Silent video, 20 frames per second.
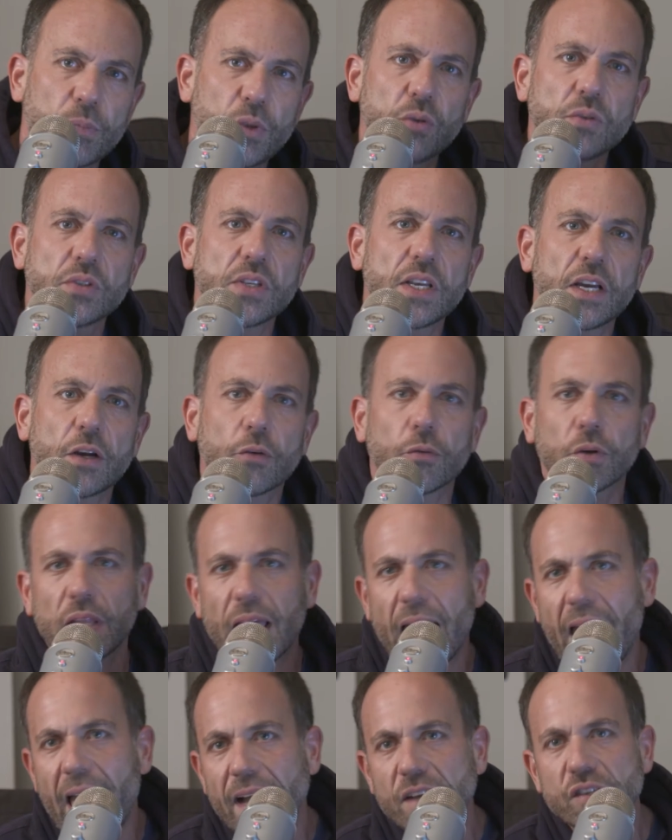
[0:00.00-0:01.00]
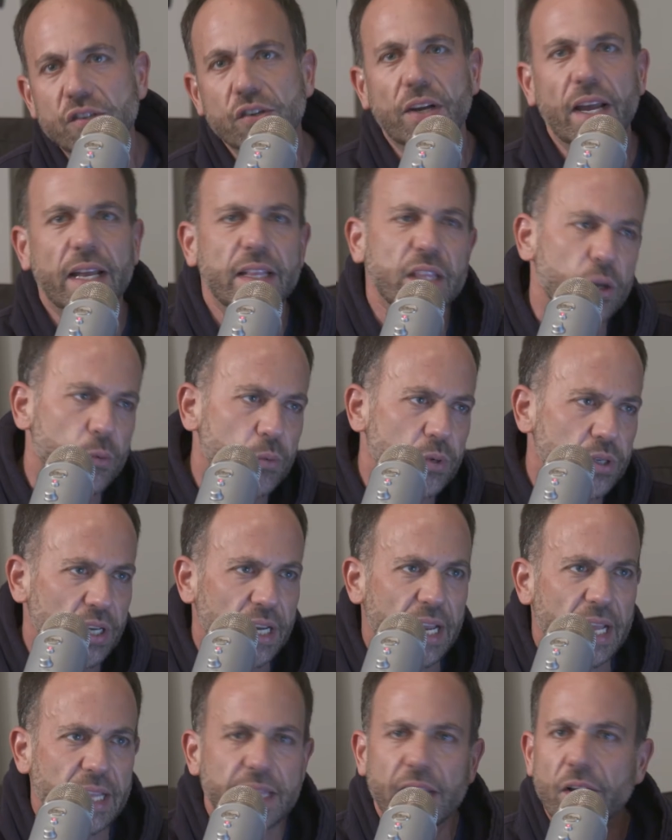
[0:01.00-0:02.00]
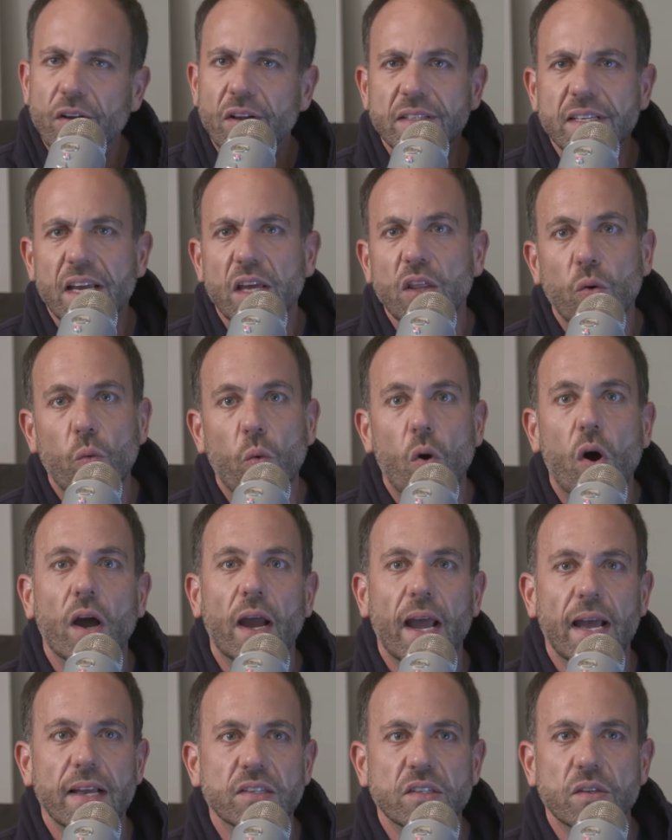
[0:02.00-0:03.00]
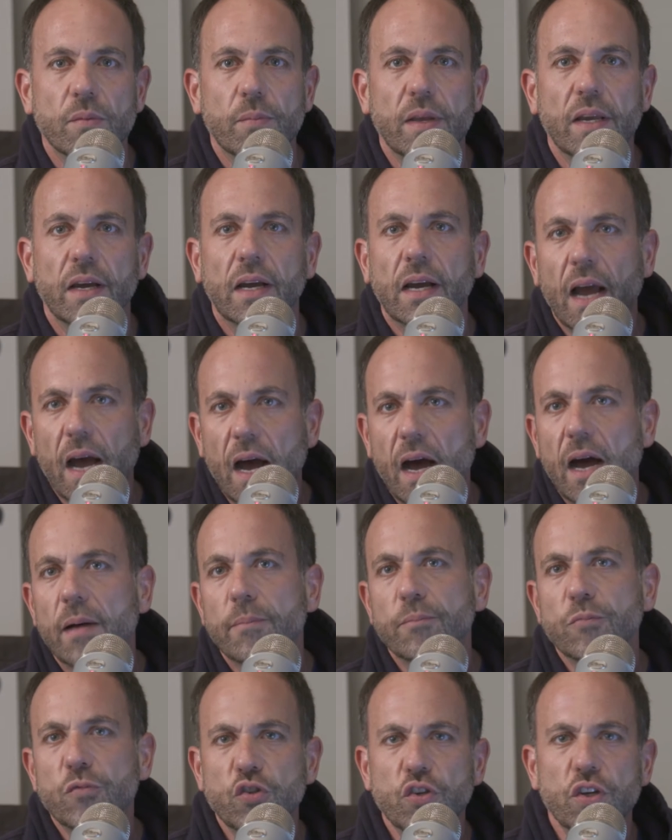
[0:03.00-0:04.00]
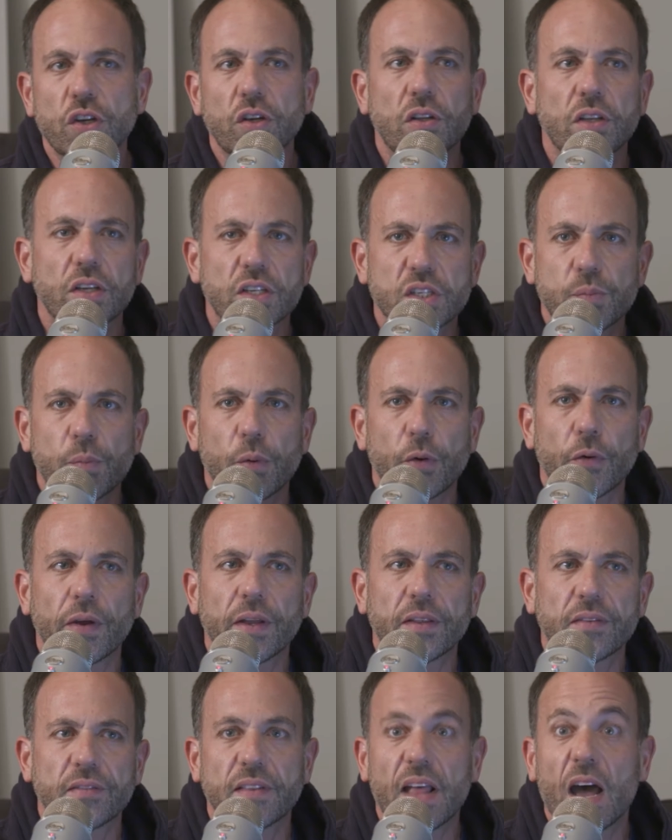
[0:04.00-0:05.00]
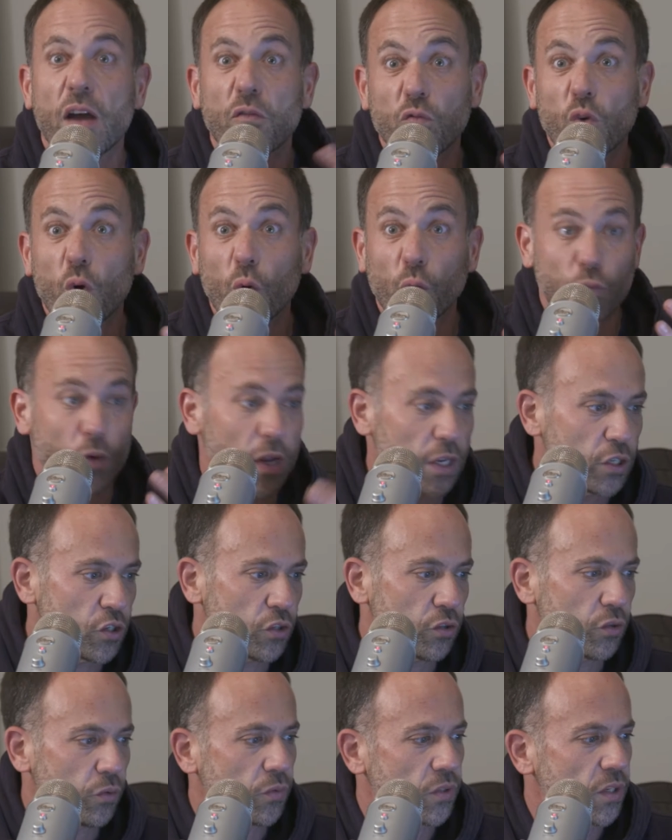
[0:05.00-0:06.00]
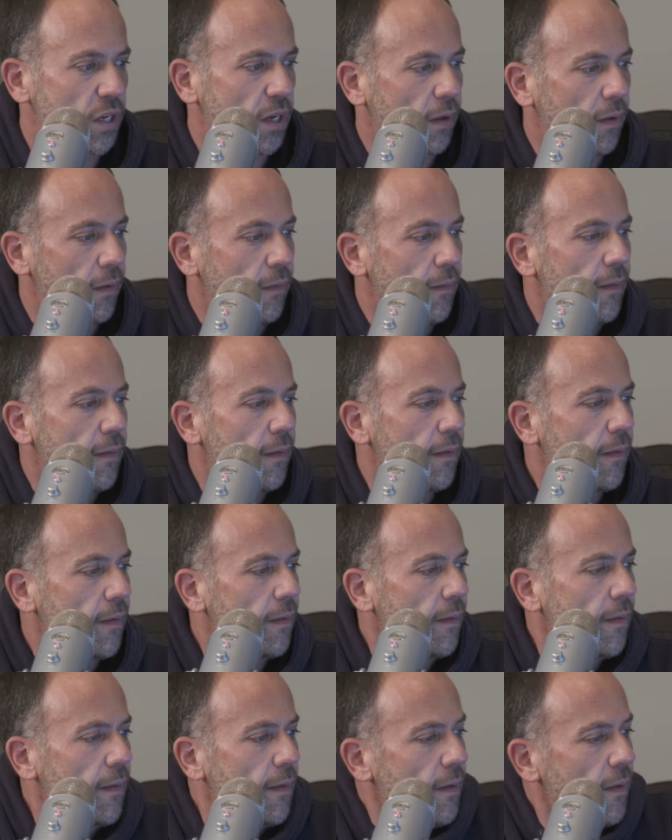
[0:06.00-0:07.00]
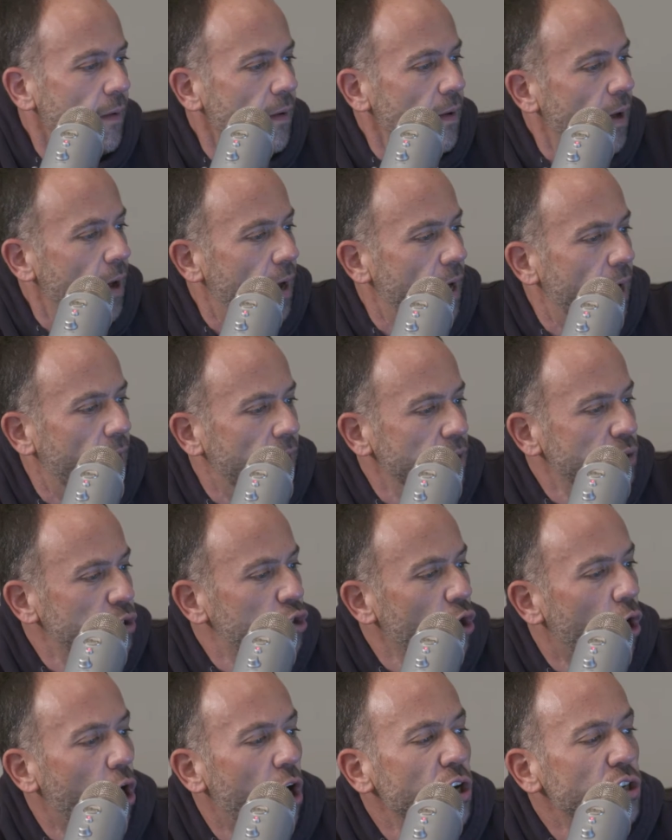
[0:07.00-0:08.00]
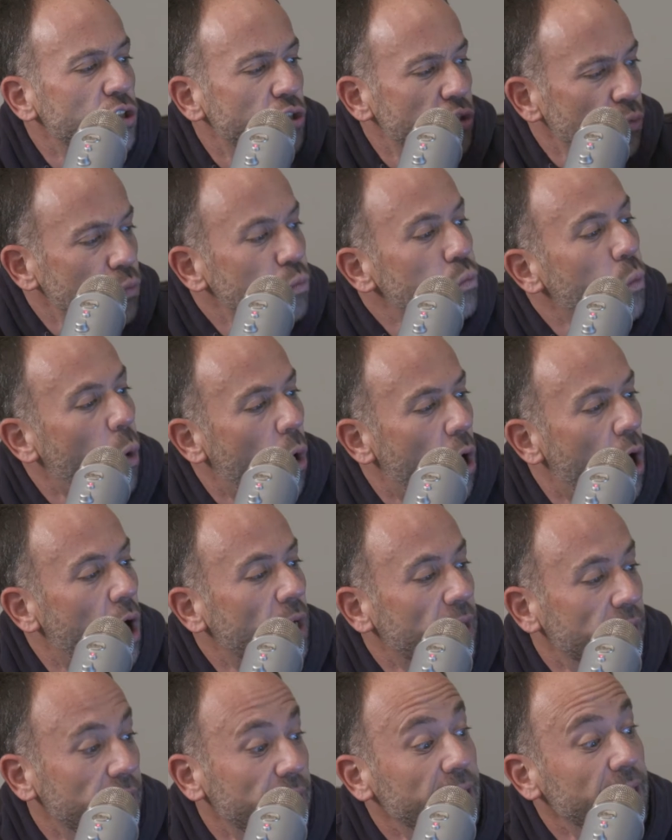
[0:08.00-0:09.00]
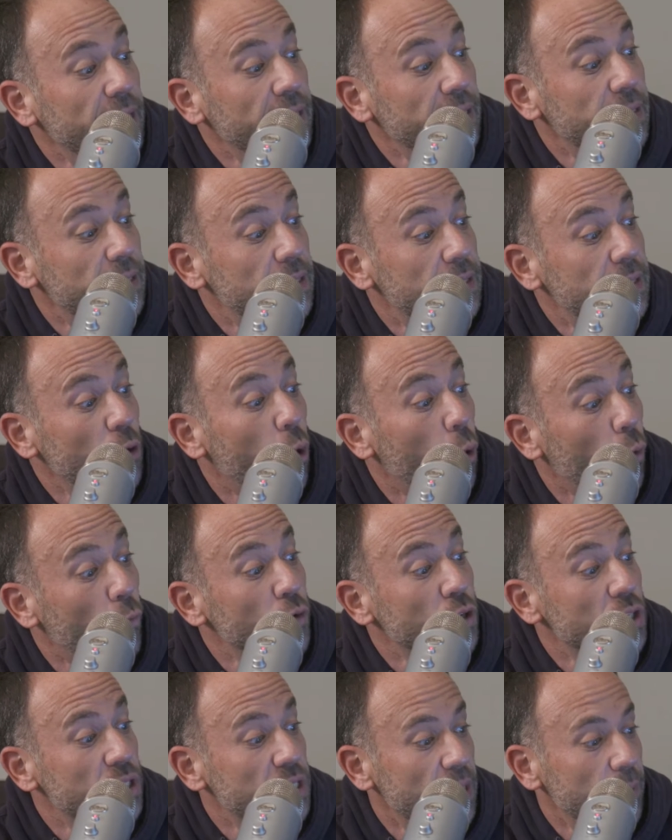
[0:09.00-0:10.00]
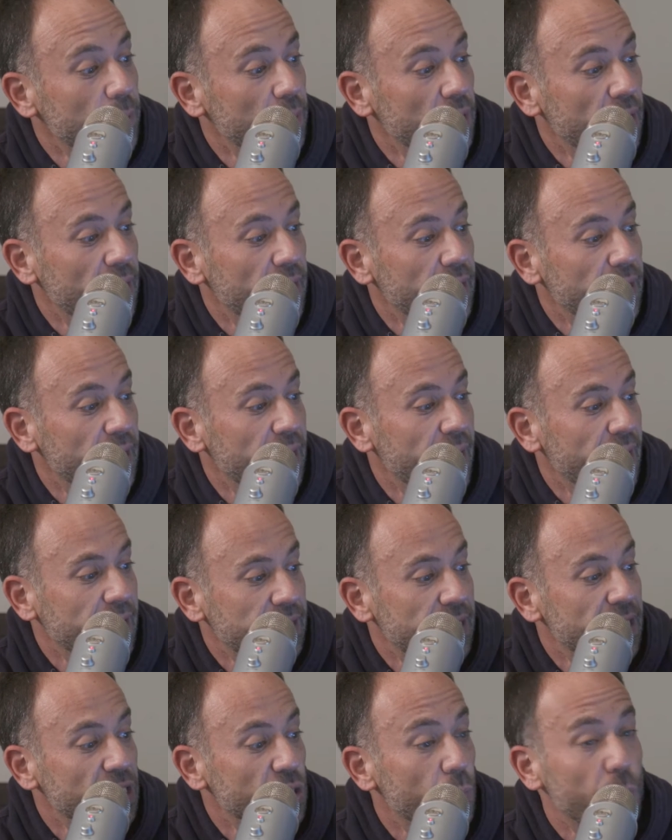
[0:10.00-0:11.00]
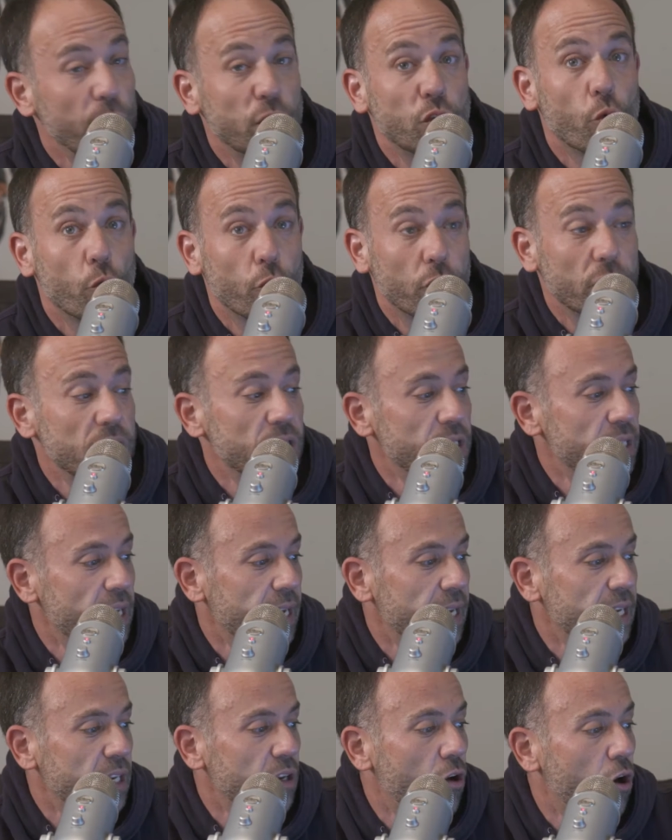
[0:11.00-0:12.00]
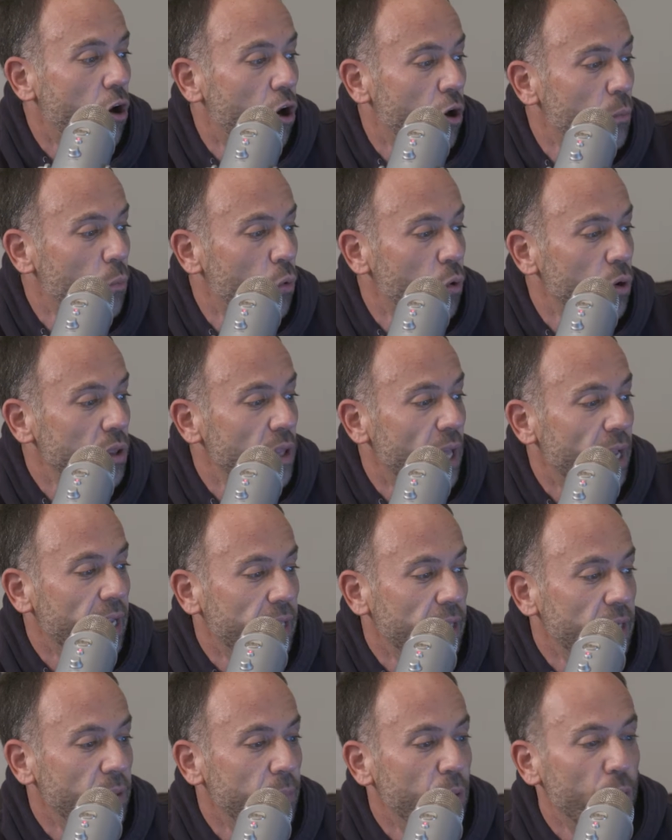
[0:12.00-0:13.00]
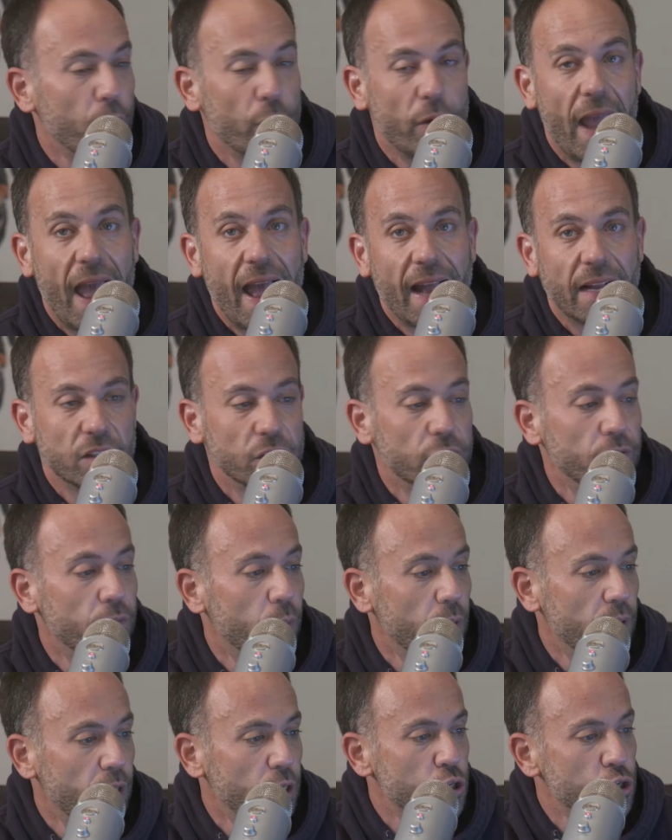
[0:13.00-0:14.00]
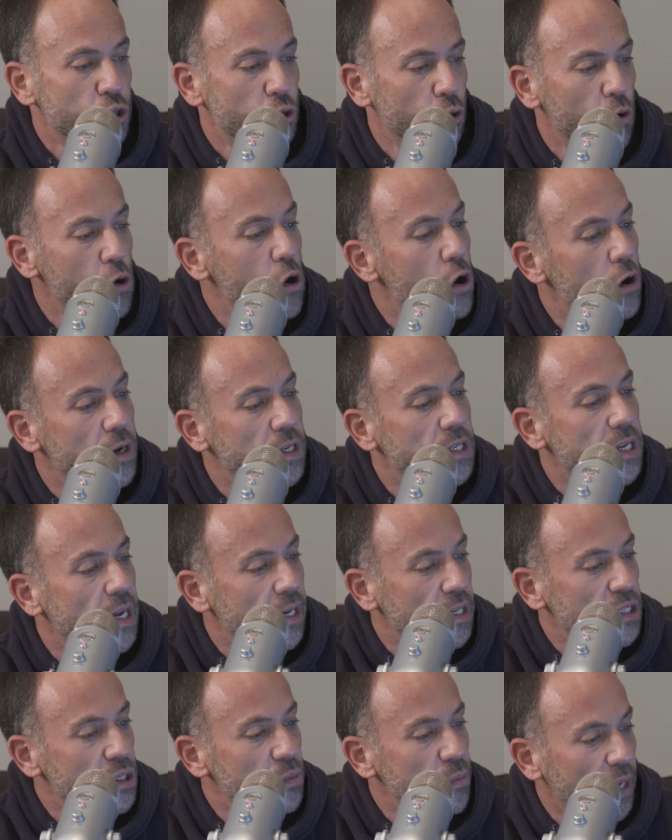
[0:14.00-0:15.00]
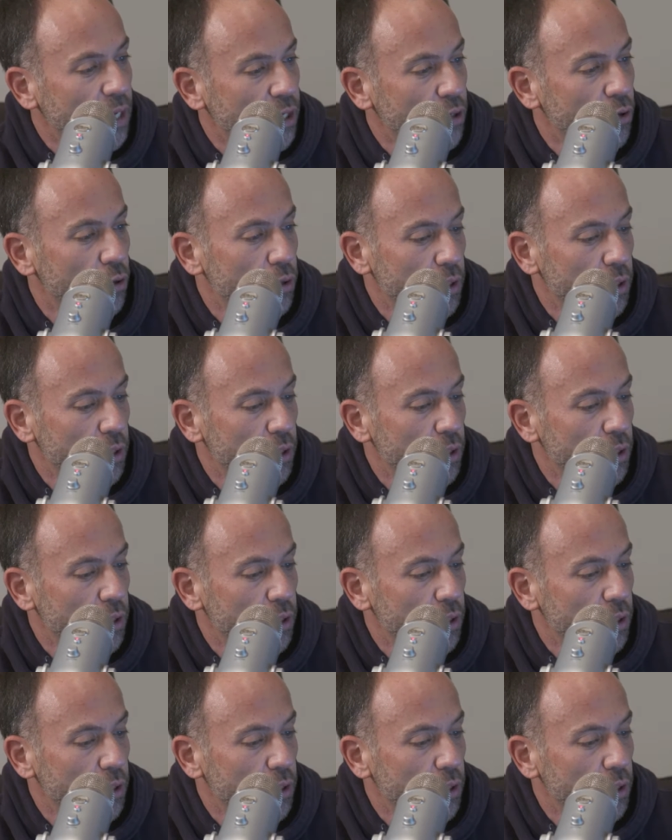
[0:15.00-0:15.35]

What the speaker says: music, relax, you'll get there when you get there. That's how the walk has to be, a calm, chill experience, not road rage inducing. Dogs who walk in an overstimulated anticipatory state are more likely to be reactive. Well, they sure are, as I explained